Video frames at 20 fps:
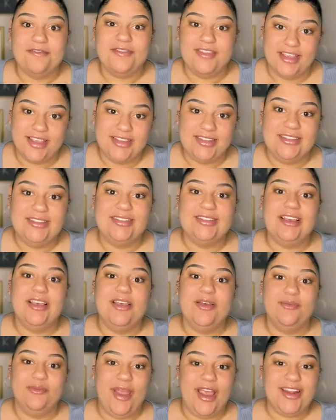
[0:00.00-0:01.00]
this
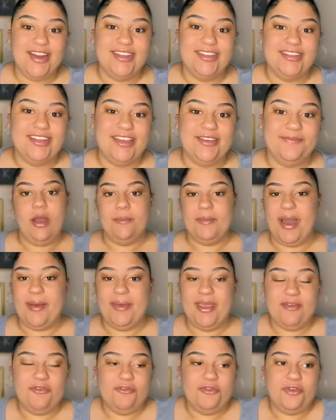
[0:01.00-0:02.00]
pregnancy. My
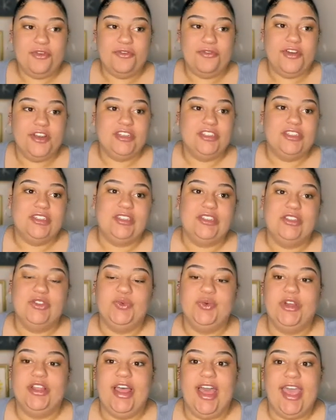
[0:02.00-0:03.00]
main food aversions
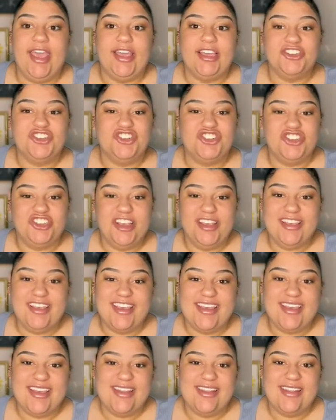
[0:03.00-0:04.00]
were like
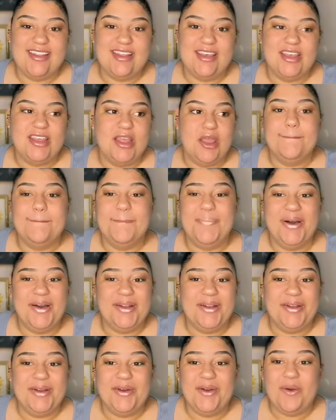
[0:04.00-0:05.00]
chicken,
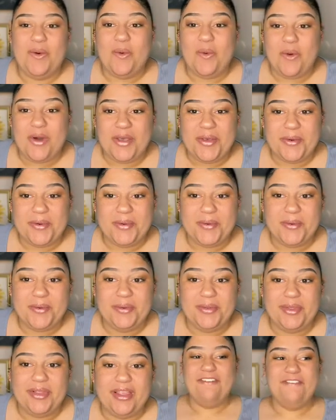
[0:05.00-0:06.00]
butter,
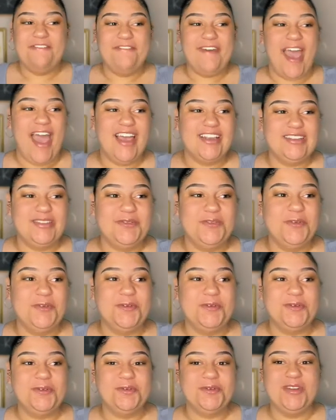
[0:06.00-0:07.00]
oil, fast
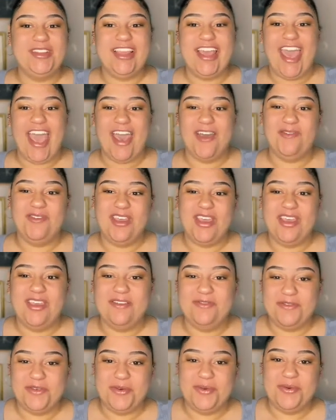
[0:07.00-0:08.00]
food, really heavy
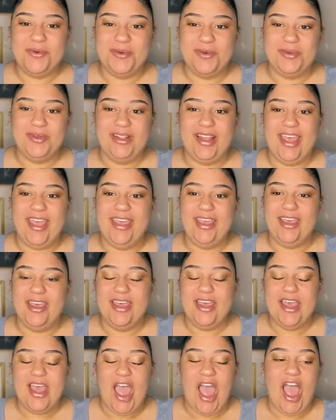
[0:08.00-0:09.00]
food. Like
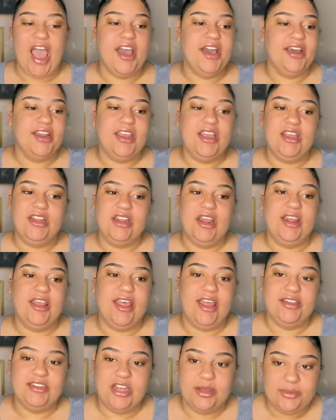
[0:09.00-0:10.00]
I couldn't eat none of
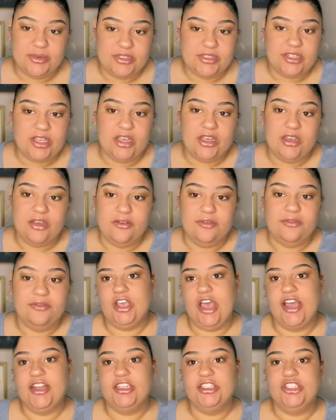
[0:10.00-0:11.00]
that type of stuff.
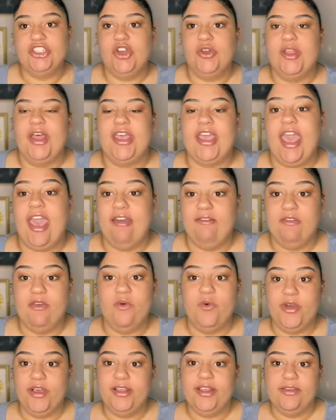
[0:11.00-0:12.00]
I just know like heavy
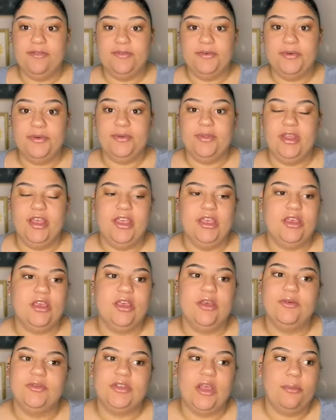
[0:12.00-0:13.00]
oily food, like
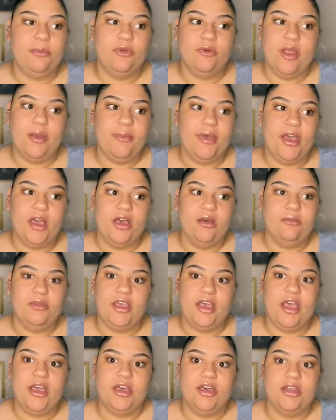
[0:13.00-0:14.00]
it was coming right back up.
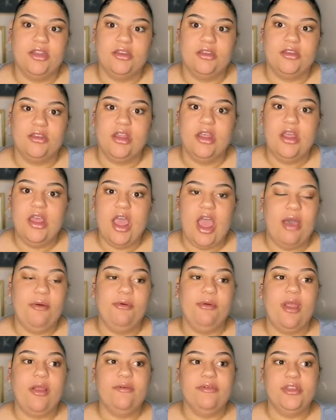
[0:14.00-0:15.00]
Like I couldn't. I
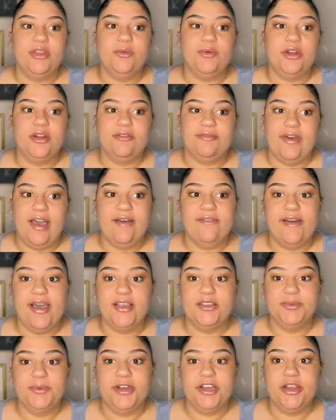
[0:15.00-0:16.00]
remember I really wanted a Five
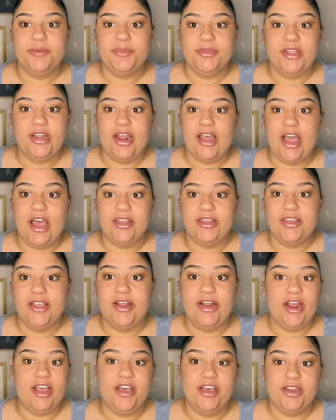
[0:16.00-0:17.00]
Guys burger, but then I got there and
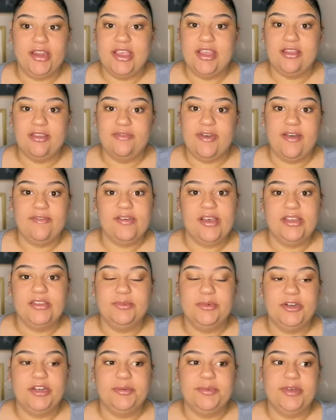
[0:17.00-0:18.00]
I couldn't eat the Five Guys
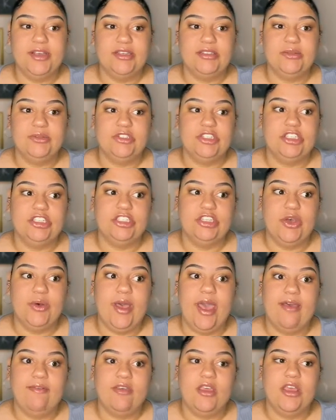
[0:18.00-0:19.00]
burger because it was just so
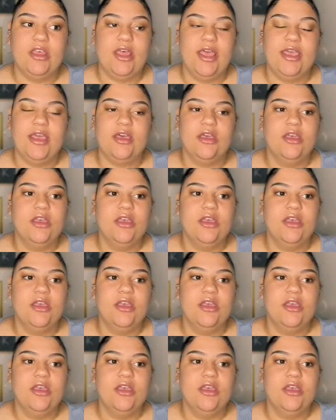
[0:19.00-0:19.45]
heavy. Like